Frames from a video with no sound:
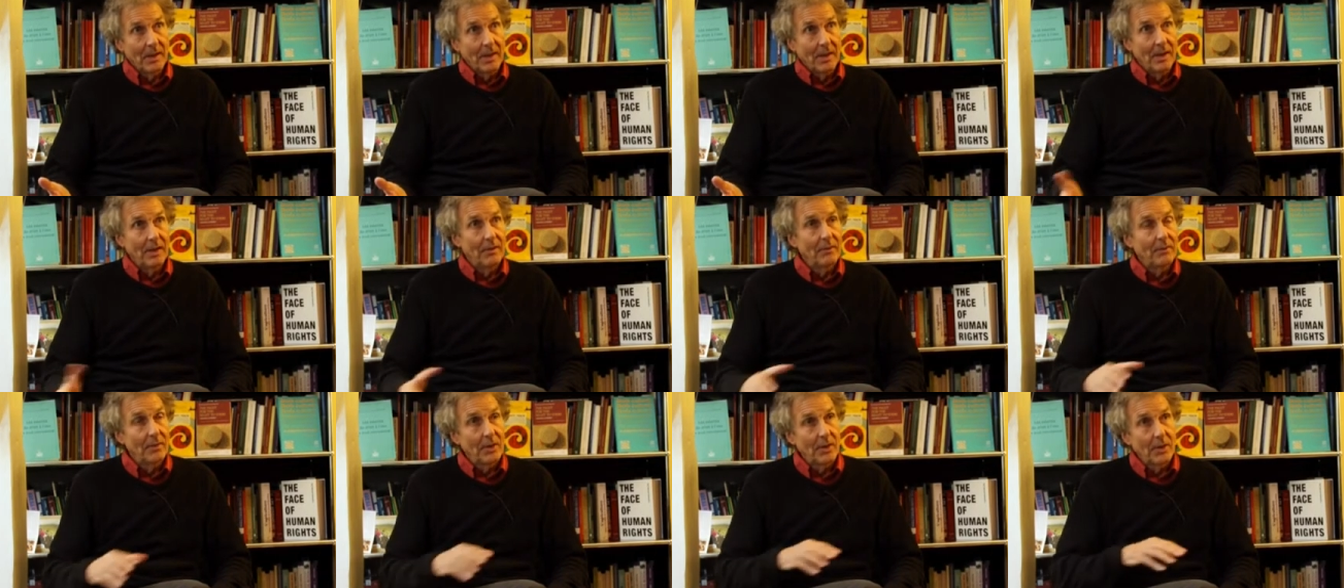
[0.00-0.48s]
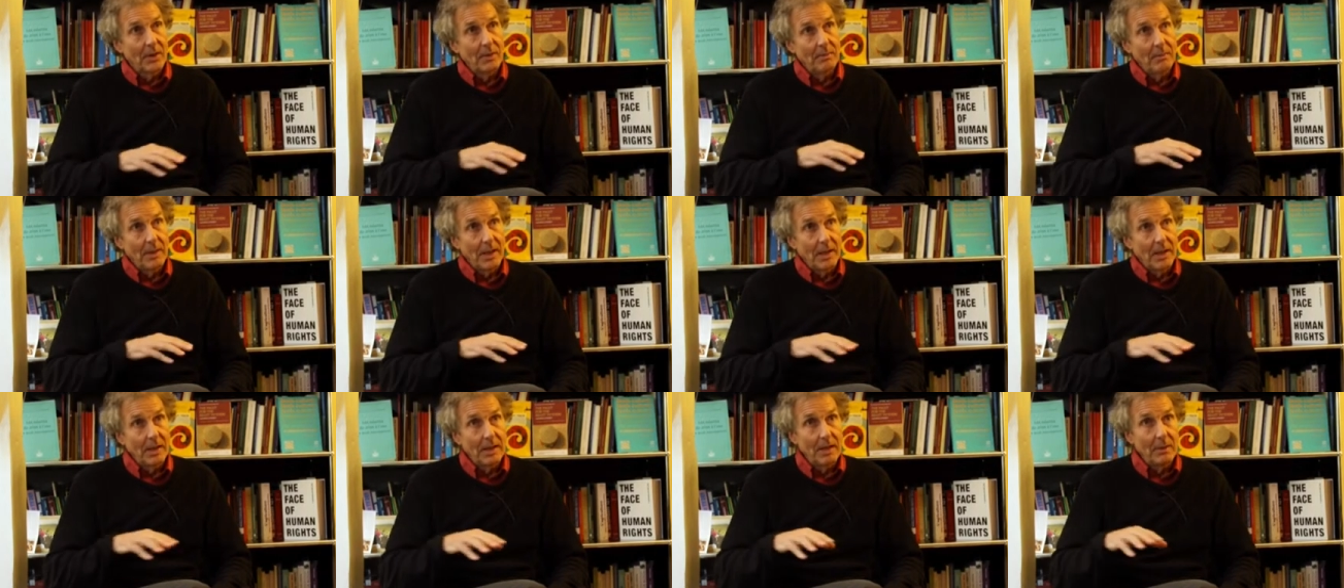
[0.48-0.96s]
in very
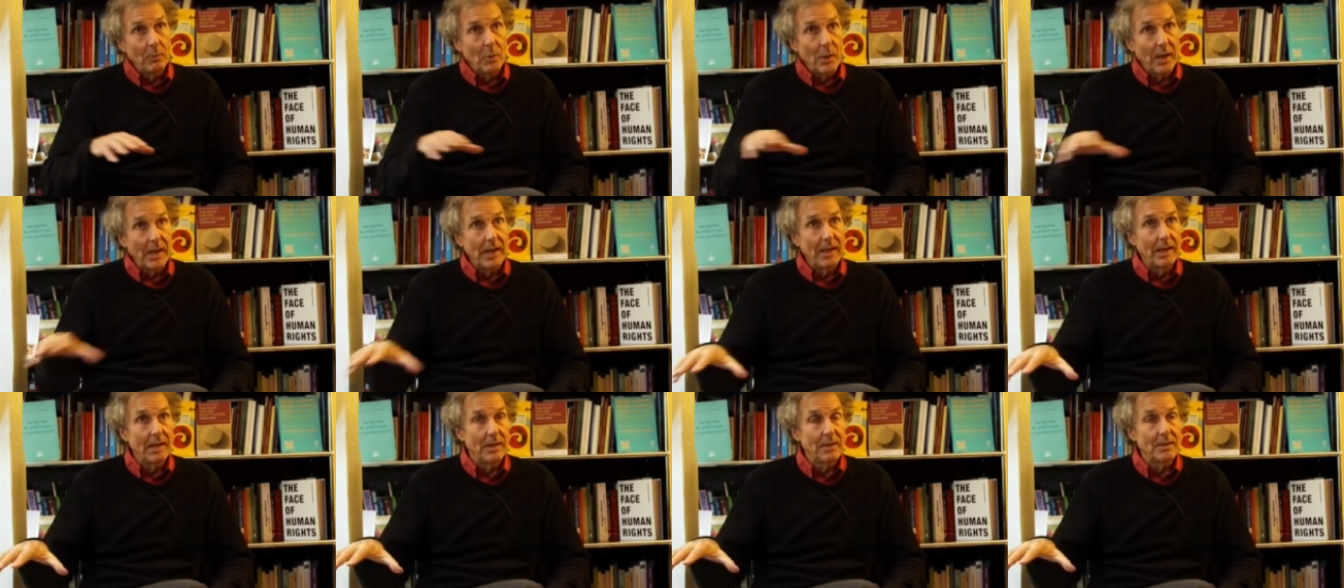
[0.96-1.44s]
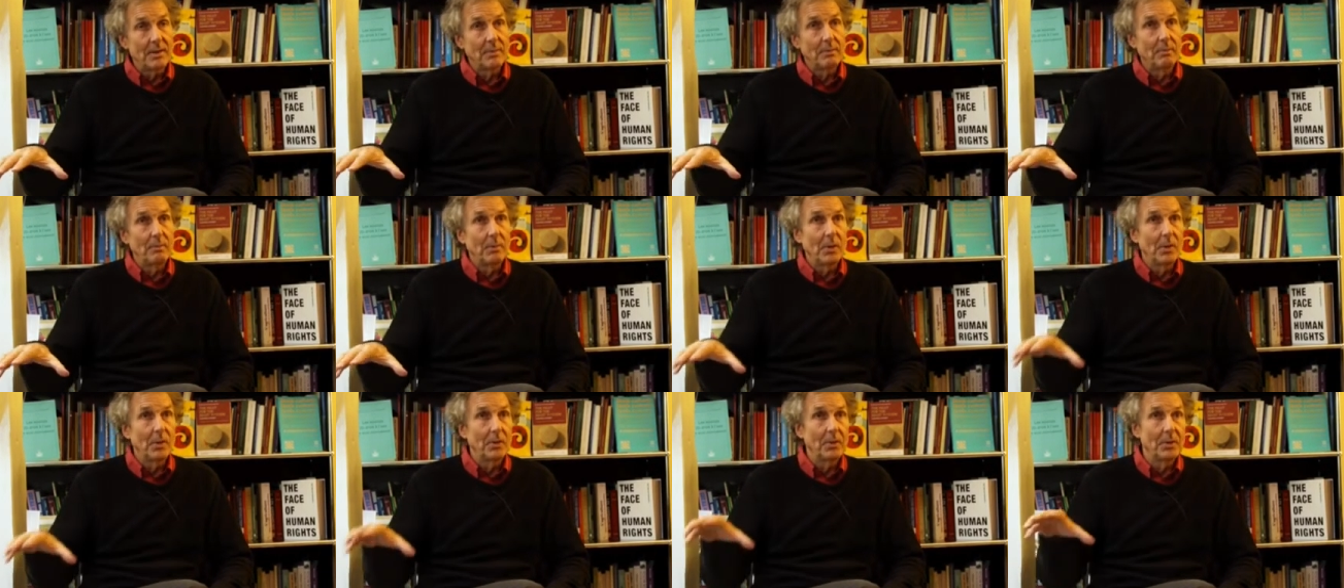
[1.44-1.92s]
many ways,
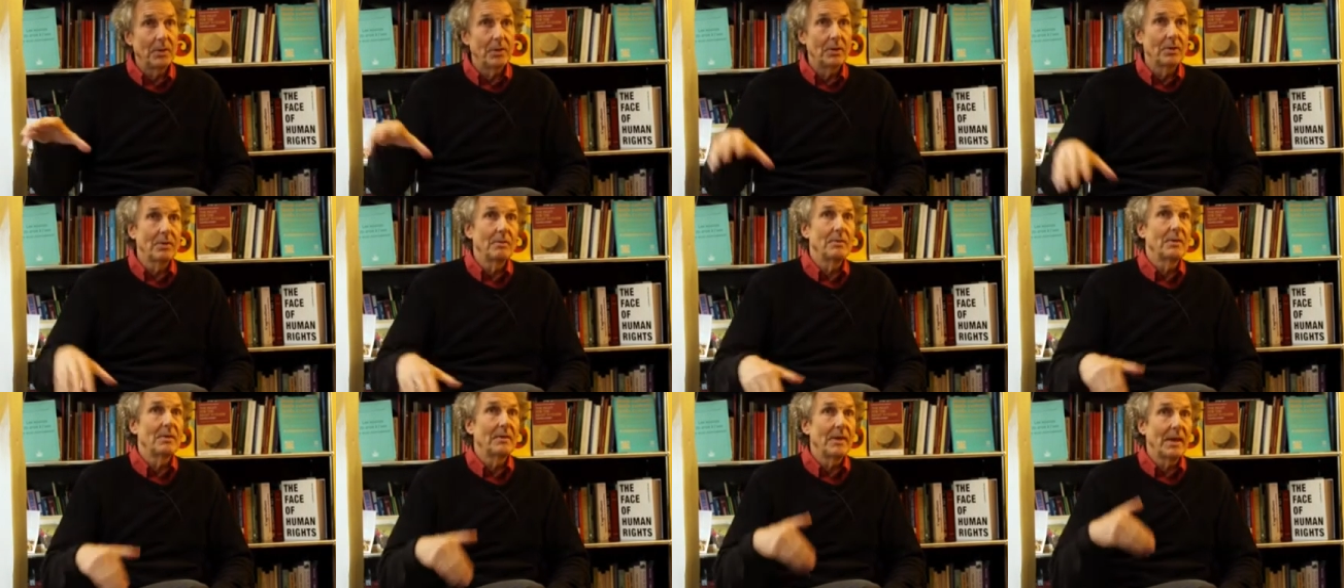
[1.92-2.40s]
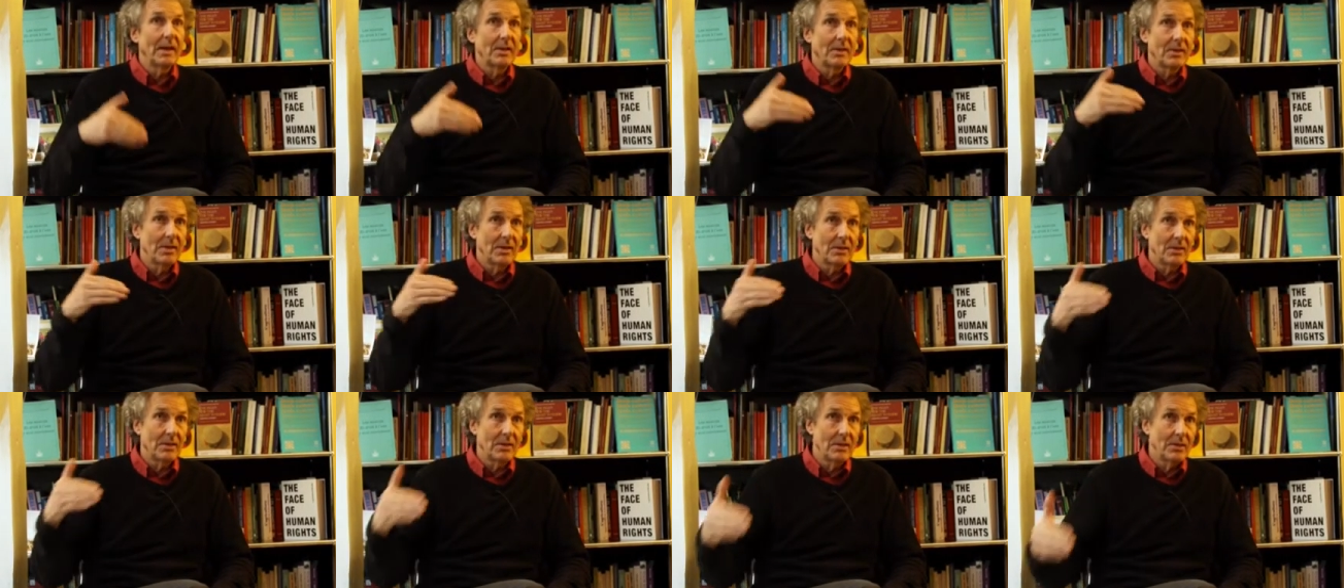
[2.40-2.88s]
both in terms of
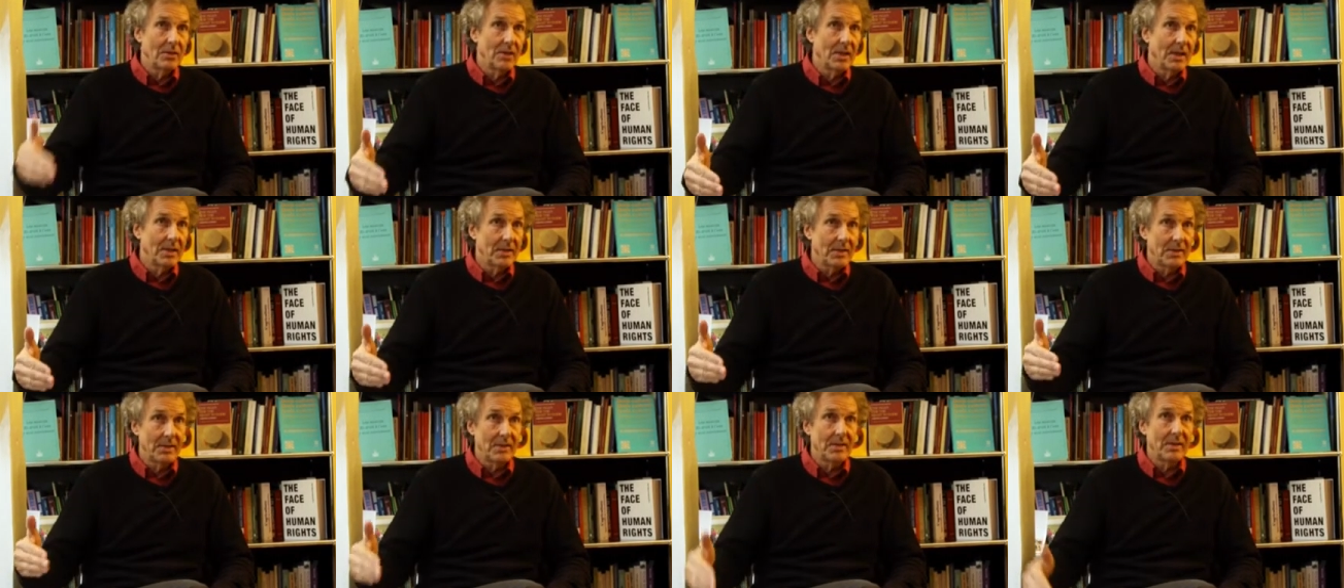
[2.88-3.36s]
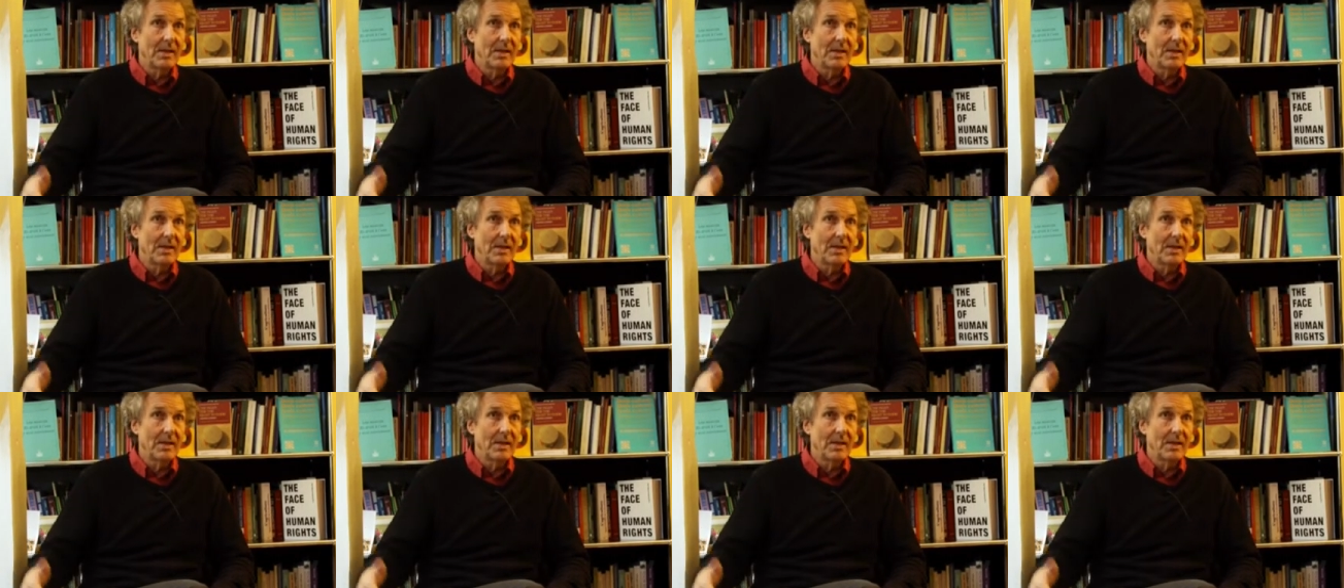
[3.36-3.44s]
access to justice,